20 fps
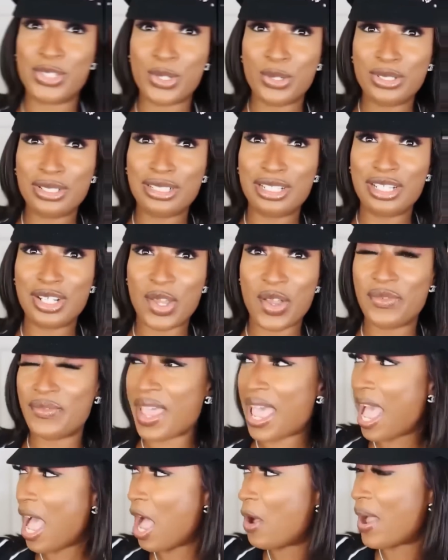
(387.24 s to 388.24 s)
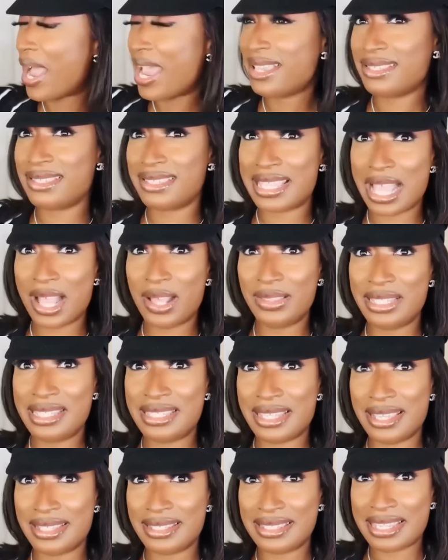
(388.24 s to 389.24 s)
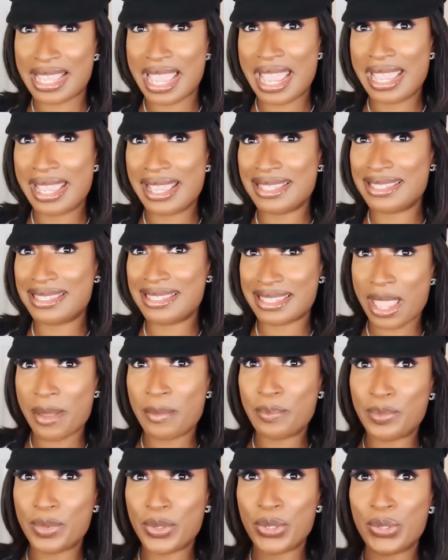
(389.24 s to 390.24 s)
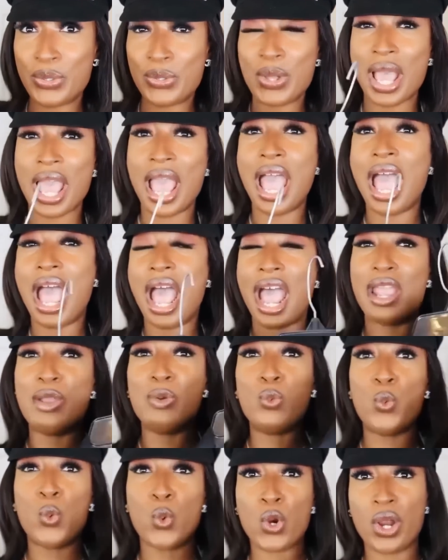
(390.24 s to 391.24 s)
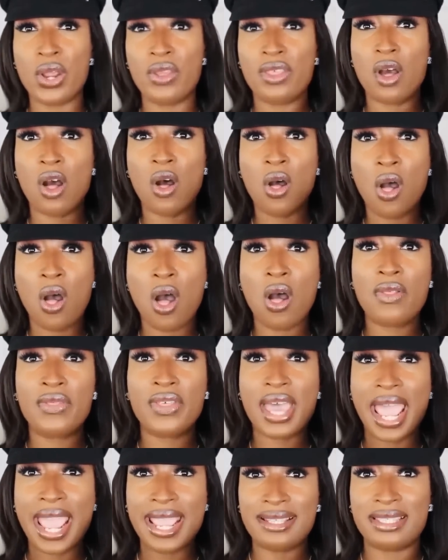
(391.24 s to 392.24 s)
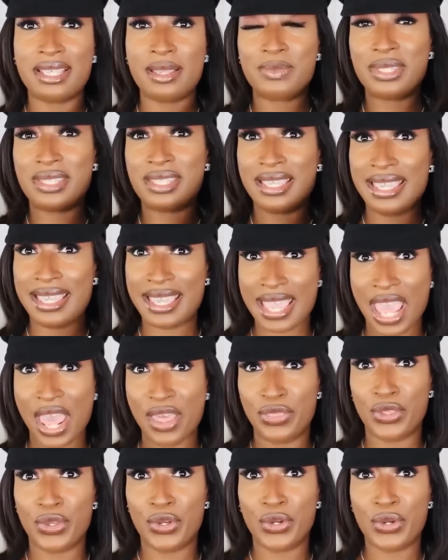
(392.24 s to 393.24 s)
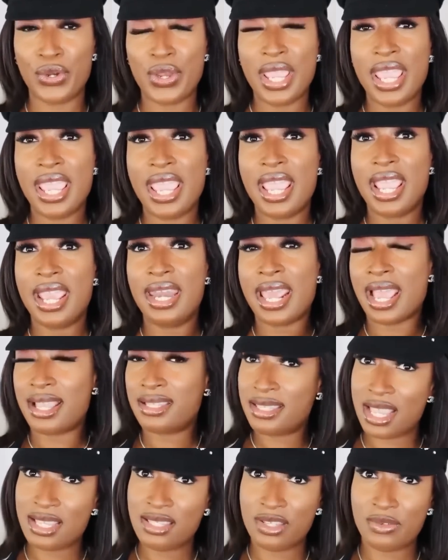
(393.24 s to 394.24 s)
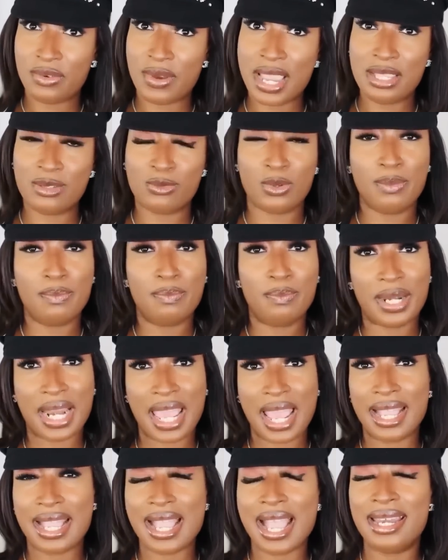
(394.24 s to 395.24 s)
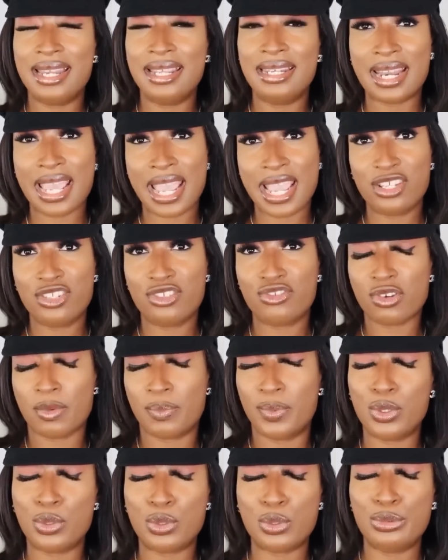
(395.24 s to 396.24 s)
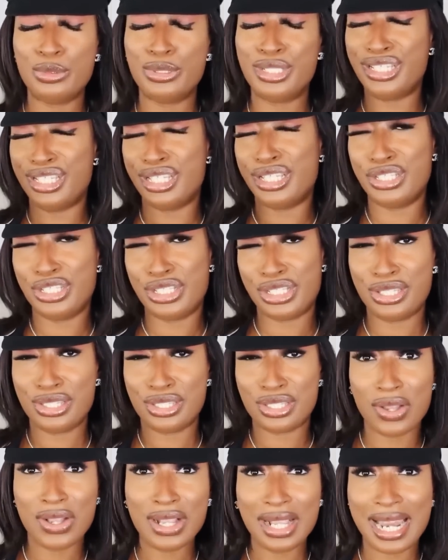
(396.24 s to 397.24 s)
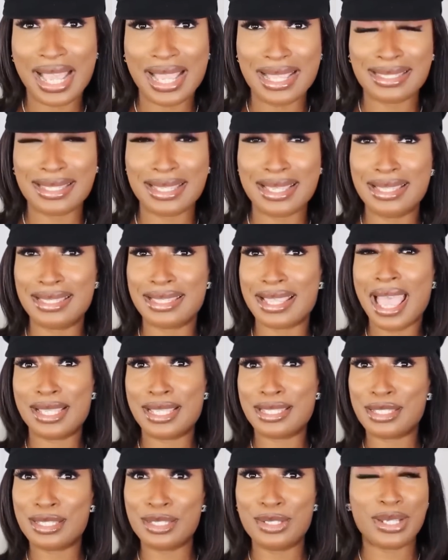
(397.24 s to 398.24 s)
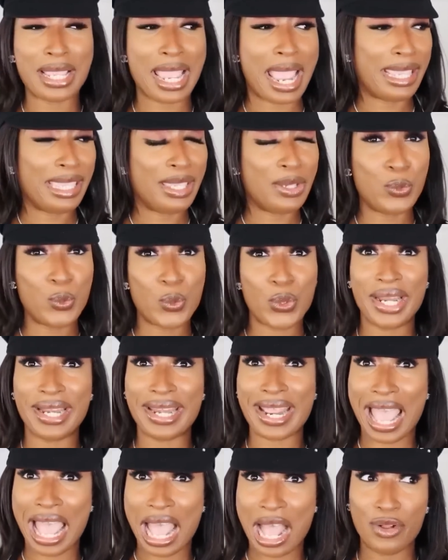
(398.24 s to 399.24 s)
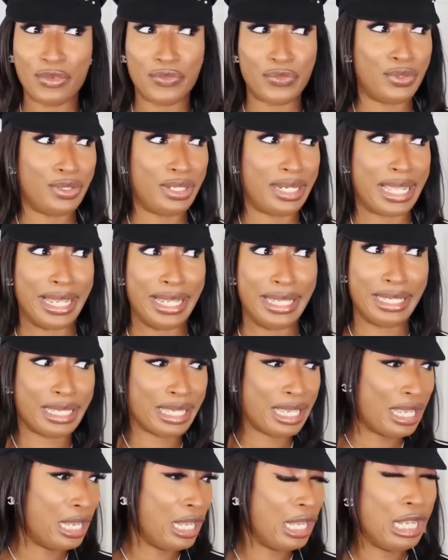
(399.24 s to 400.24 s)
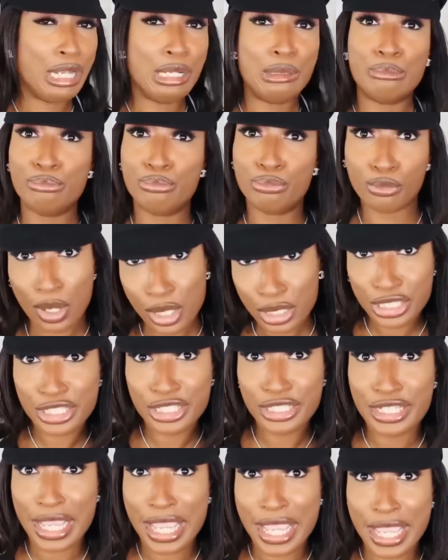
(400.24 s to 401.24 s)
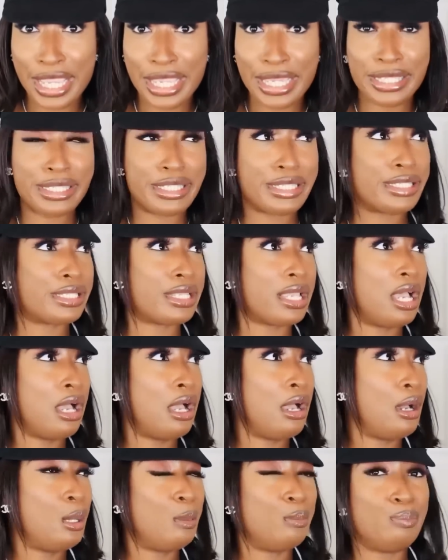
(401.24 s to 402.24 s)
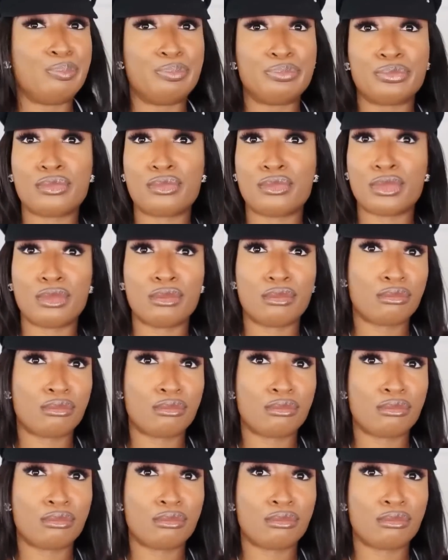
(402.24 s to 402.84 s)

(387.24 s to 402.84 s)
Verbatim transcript: totally love how I style this entire assemble. I wore all the items together and I accessorized with black and a nice tropical D&G sunglasses. This look, I can wear it out for like brunch dates, um,